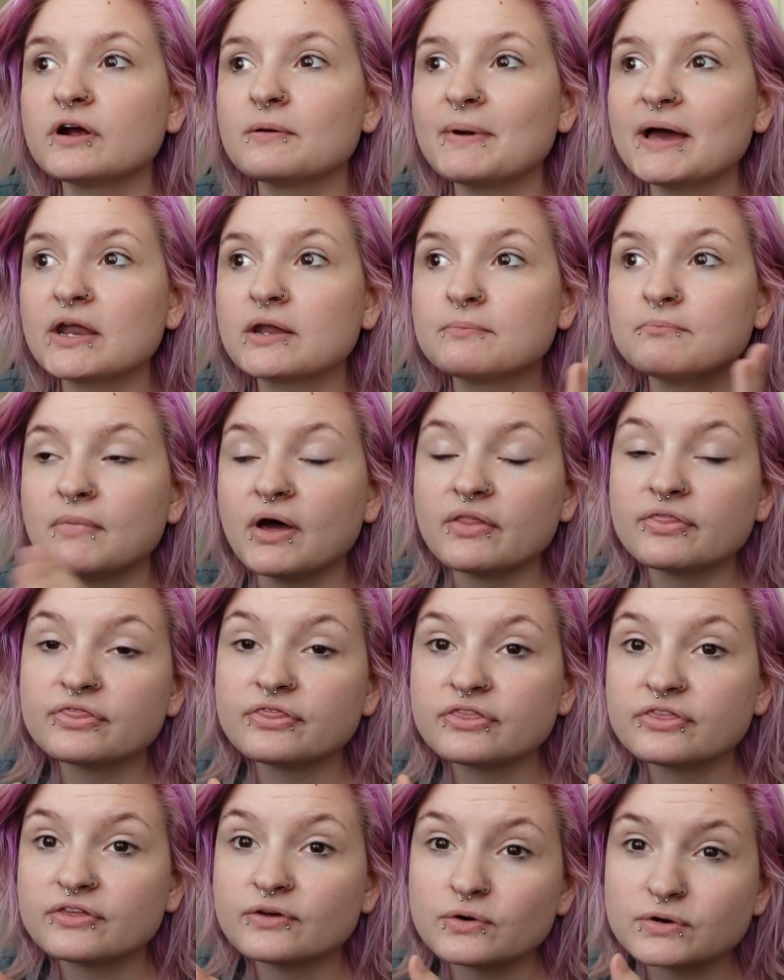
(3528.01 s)
about a
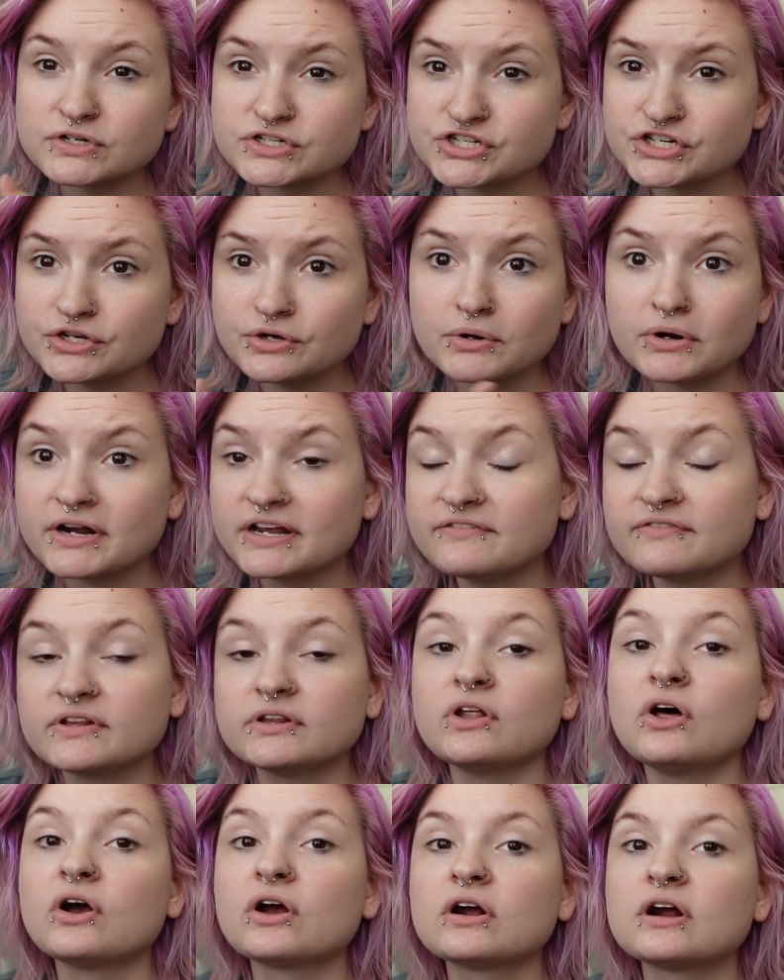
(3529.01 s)
month or two or even
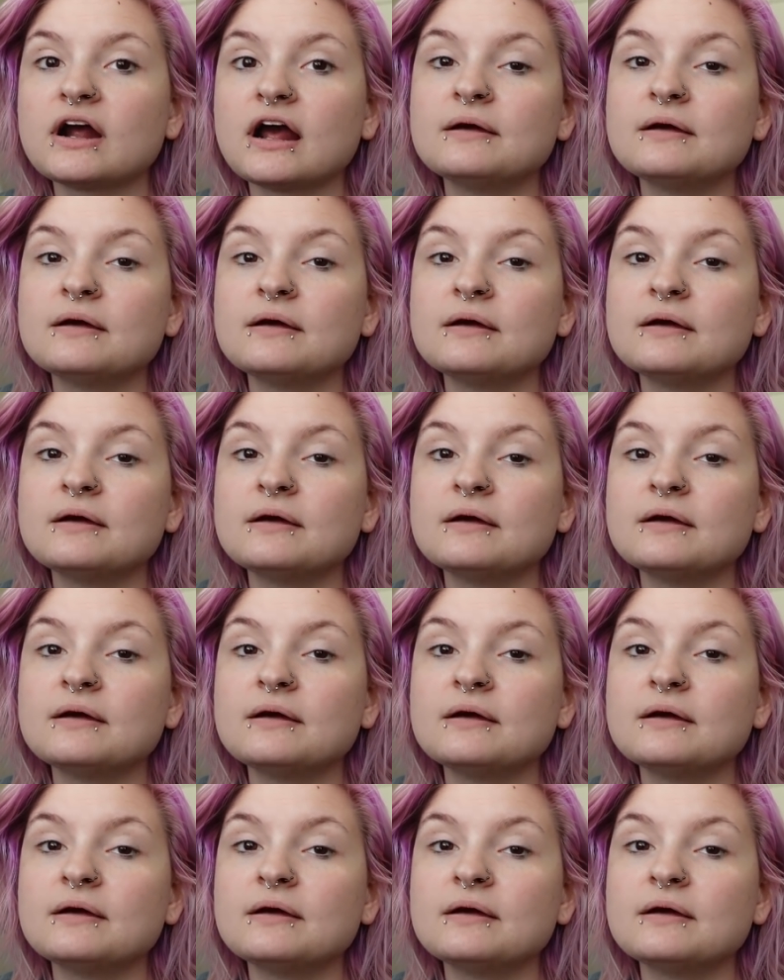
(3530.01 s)
longer,